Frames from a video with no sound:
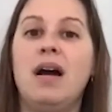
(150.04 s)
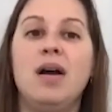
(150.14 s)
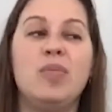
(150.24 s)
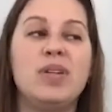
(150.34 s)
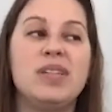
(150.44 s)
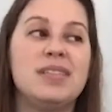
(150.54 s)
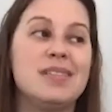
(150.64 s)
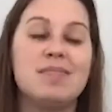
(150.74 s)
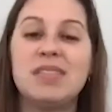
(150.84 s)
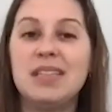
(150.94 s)
We
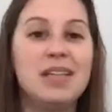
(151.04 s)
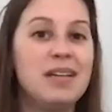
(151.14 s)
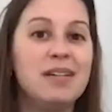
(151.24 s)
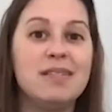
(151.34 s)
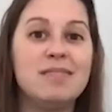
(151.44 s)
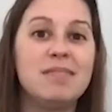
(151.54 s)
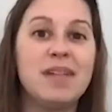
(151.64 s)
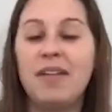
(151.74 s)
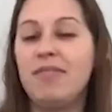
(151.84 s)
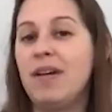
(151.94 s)
just sit there and
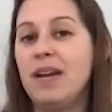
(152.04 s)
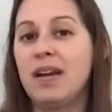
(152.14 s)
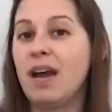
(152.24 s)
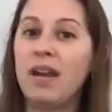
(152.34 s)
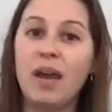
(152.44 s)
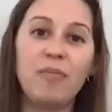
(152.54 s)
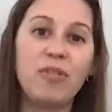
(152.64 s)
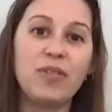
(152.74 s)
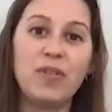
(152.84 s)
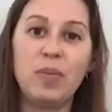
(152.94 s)
have fun and cut up
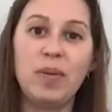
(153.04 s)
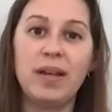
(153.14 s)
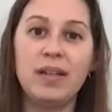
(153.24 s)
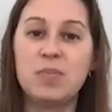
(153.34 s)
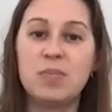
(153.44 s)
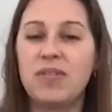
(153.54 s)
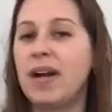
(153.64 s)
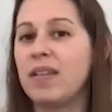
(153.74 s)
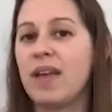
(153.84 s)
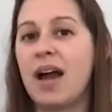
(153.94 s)
for a few minutes, provide
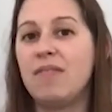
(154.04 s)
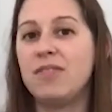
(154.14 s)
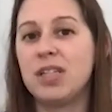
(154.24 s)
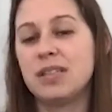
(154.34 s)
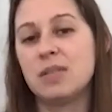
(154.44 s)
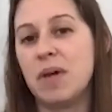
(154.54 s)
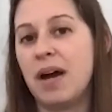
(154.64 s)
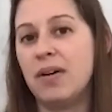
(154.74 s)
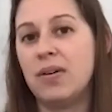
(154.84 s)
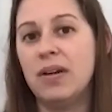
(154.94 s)
a laugh, share a
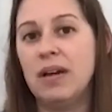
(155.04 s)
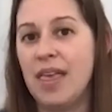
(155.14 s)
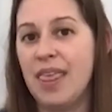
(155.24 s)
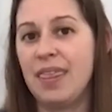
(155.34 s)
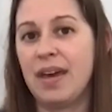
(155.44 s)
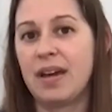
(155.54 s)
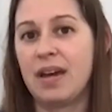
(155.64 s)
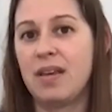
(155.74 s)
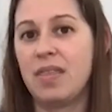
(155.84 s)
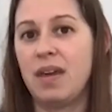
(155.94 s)
smile, that
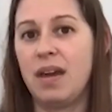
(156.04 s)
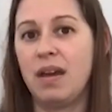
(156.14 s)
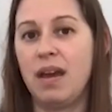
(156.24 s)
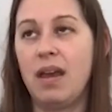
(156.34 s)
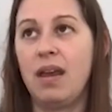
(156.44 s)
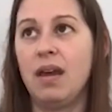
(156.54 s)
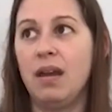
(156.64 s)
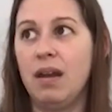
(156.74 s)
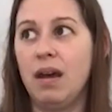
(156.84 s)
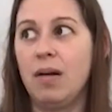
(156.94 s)
kind of thing.
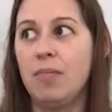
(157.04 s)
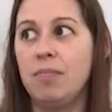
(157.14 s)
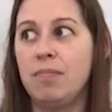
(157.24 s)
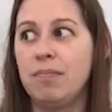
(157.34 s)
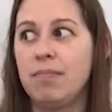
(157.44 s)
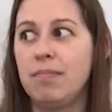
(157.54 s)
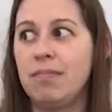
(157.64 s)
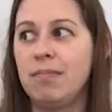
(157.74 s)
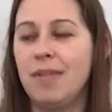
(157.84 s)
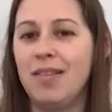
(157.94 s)
And
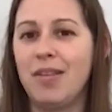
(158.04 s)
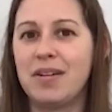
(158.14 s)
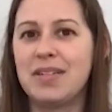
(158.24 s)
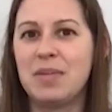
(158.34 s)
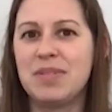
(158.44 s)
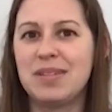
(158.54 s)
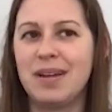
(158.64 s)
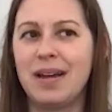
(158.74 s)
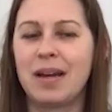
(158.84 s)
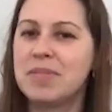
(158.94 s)
a lot of times they're
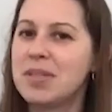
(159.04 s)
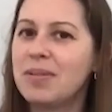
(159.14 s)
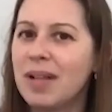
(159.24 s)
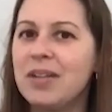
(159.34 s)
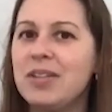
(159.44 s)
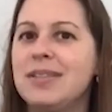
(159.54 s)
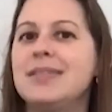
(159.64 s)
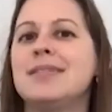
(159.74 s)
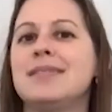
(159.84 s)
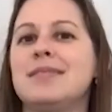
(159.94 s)
like, I'm so glad you
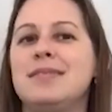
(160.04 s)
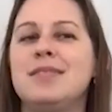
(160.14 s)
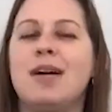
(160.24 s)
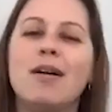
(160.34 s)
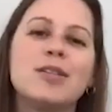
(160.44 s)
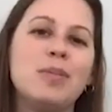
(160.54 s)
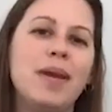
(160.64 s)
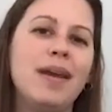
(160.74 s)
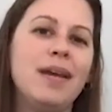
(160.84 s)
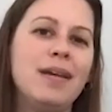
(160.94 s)
just talked to me.